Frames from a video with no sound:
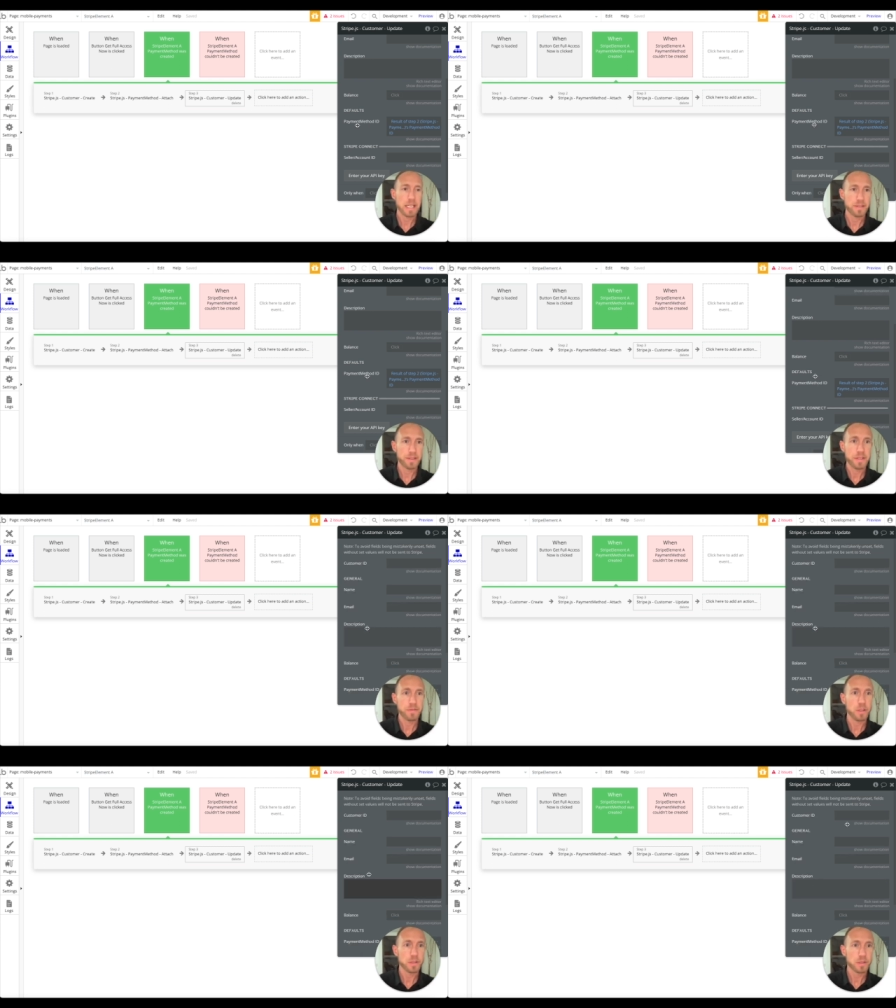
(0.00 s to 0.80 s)
the
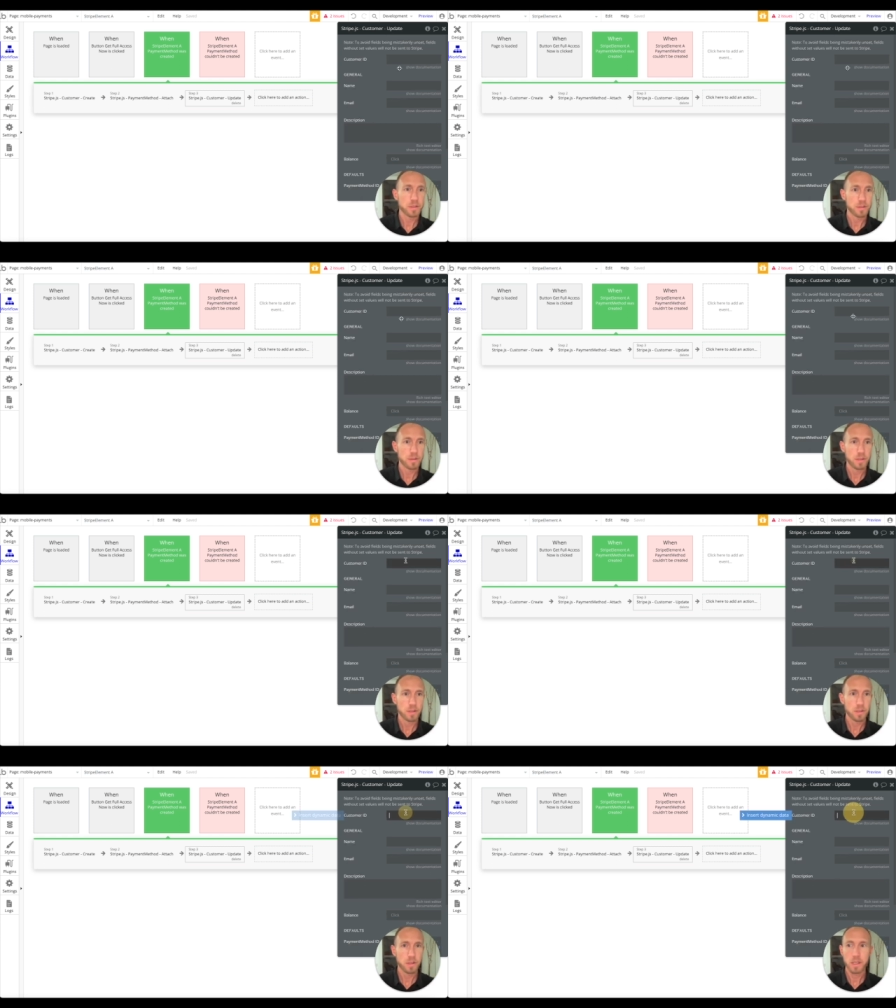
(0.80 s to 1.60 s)
default.
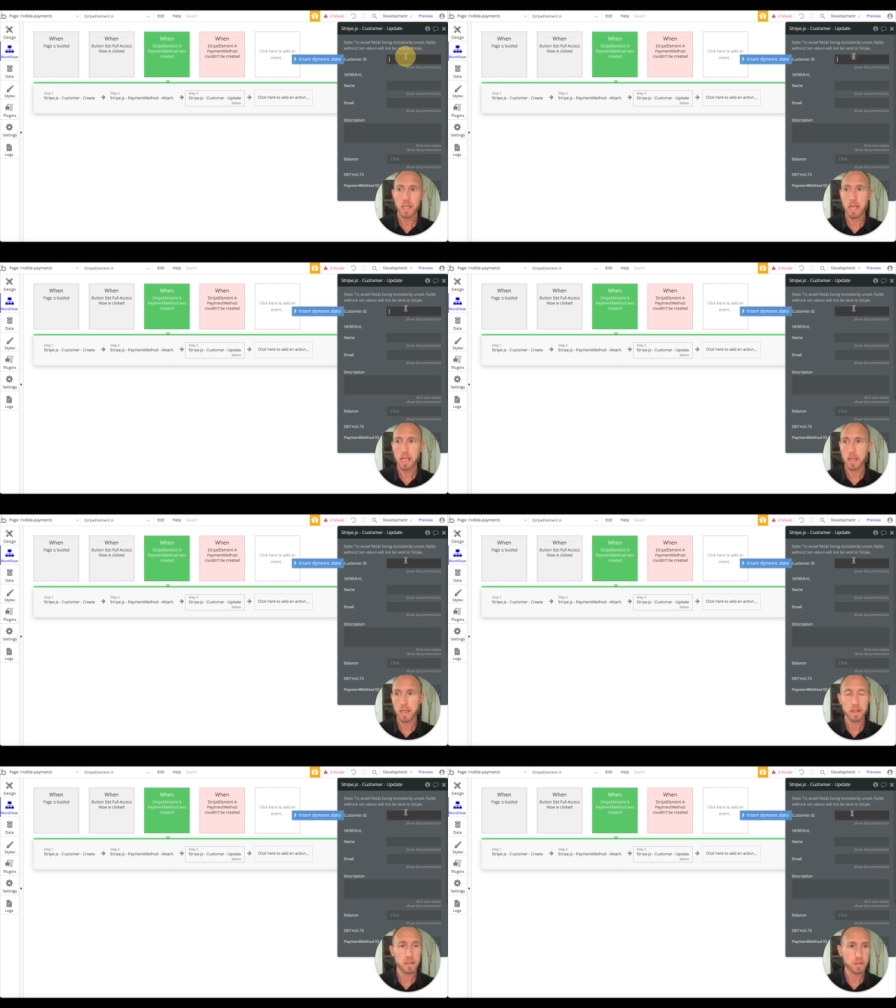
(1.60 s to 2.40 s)

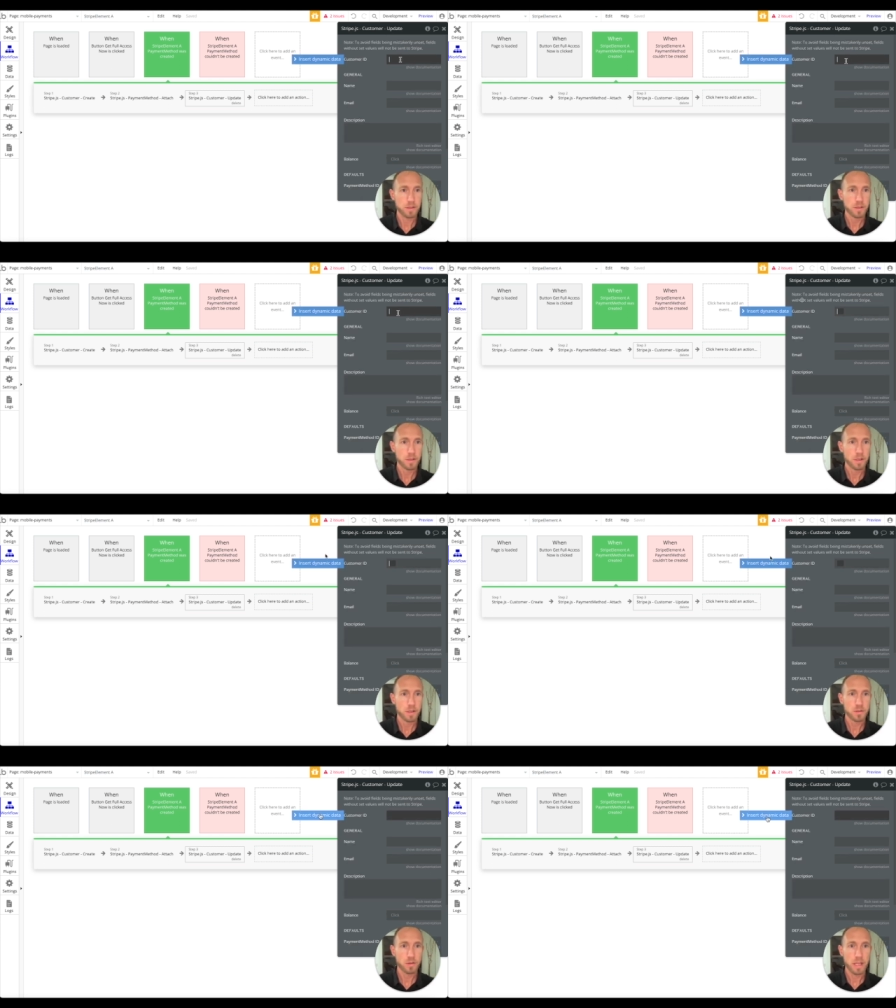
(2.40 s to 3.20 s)
And
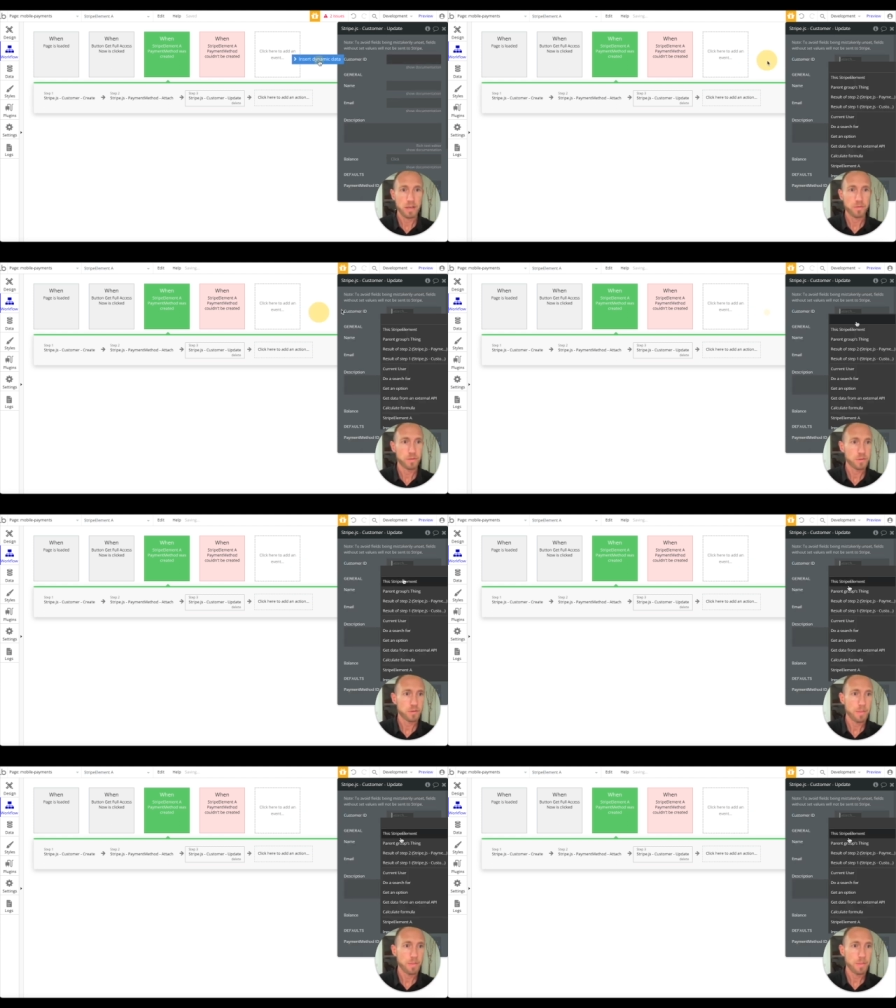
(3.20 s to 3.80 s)
so then grab the